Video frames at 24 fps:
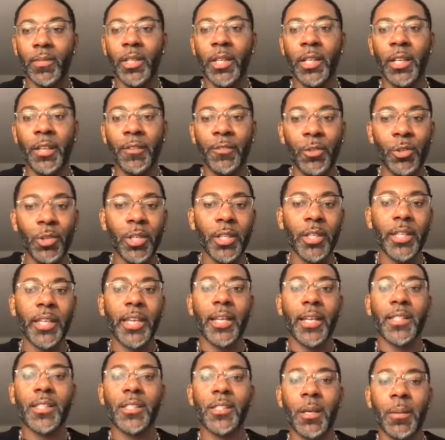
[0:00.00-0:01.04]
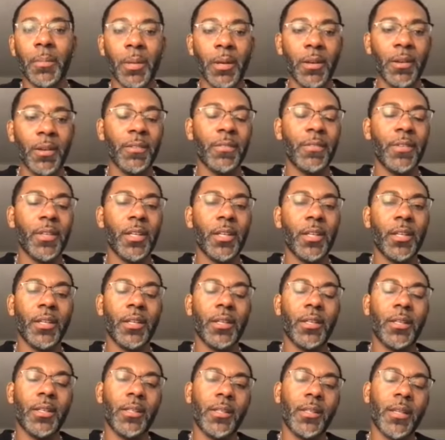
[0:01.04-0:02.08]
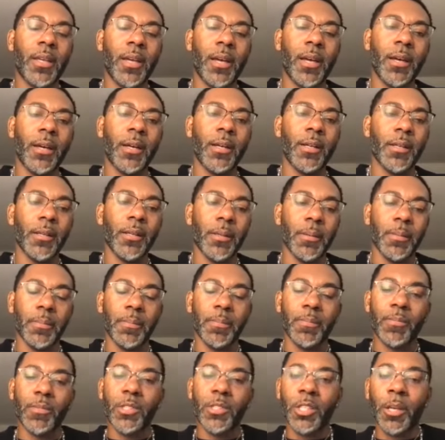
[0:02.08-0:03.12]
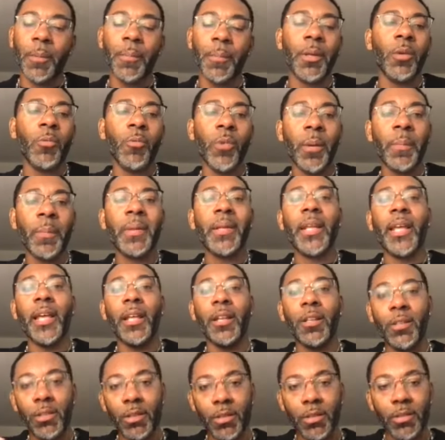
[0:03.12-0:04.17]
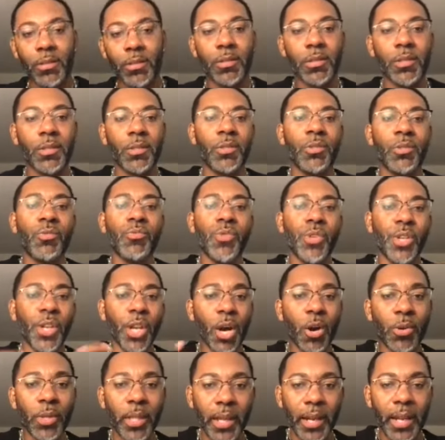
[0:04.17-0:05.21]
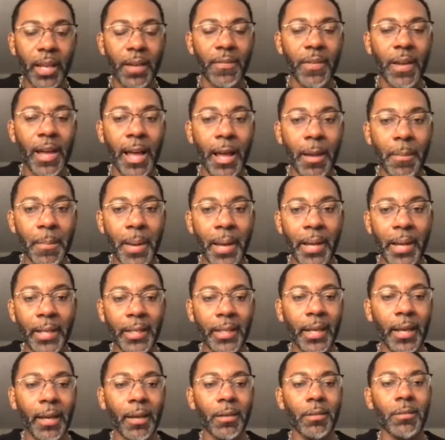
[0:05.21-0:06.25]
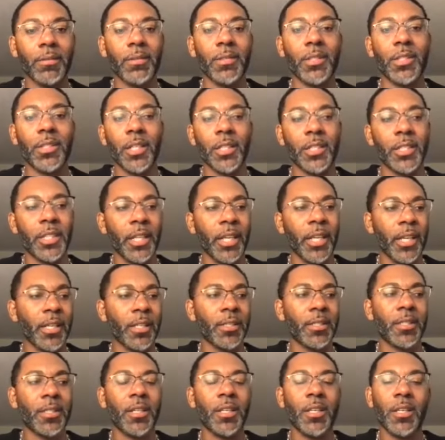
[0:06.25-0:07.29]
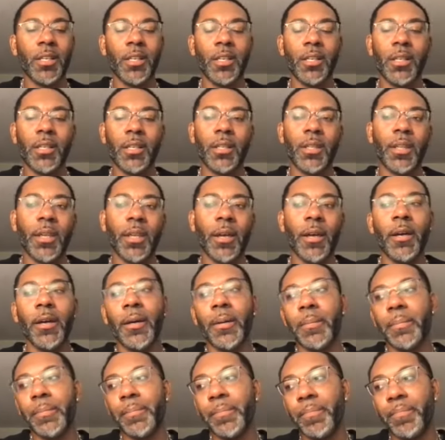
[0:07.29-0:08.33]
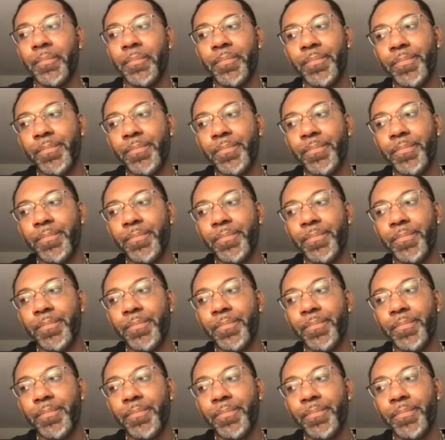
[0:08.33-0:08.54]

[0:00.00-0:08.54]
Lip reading: And if you look at uh, some of the women that that have a high body count, such as um,